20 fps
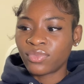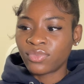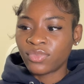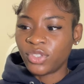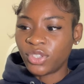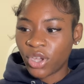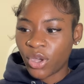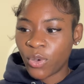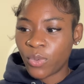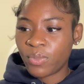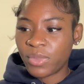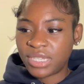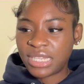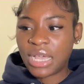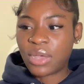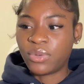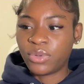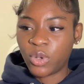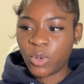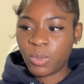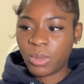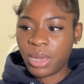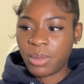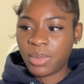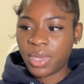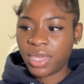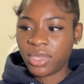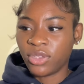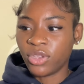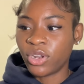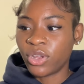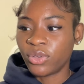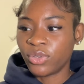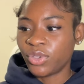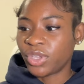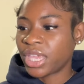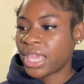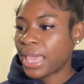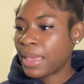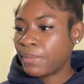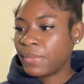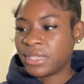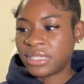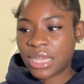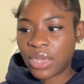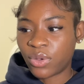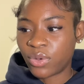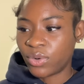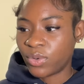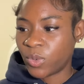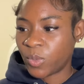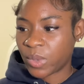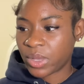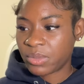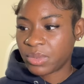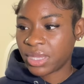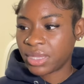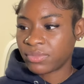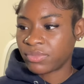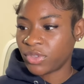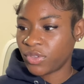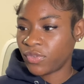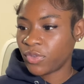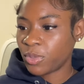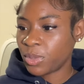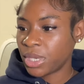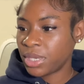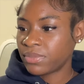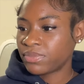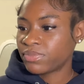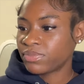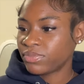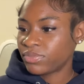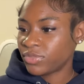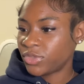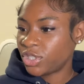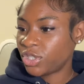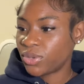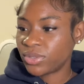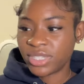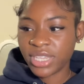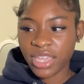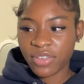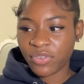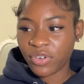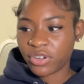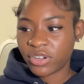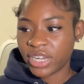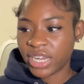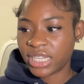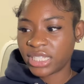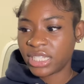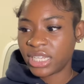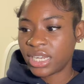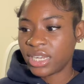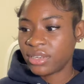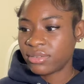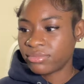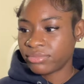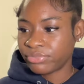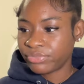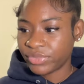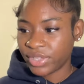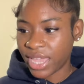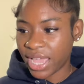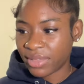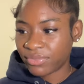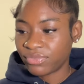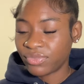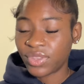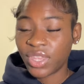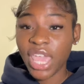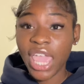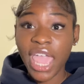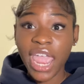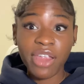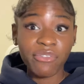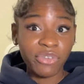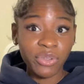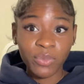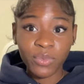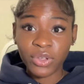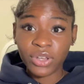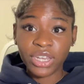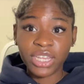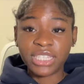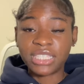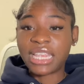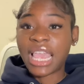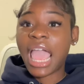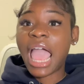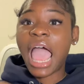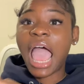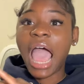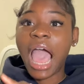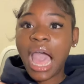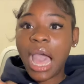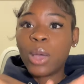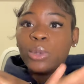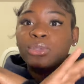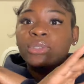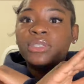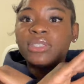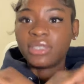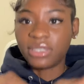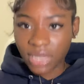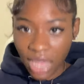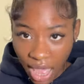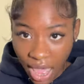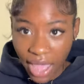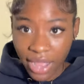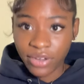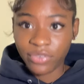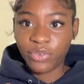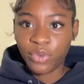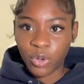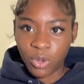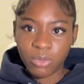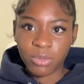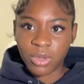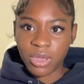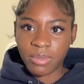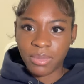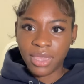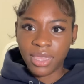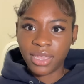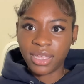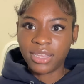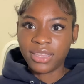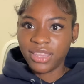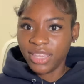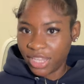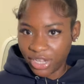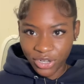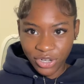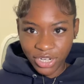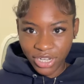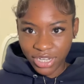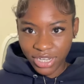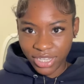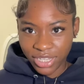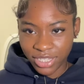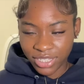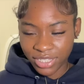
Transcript: don't miss out on homecoming you know you can't miss out on homecoming you feel me don't take it for granted yeah everyone is outside for homecoming, literally.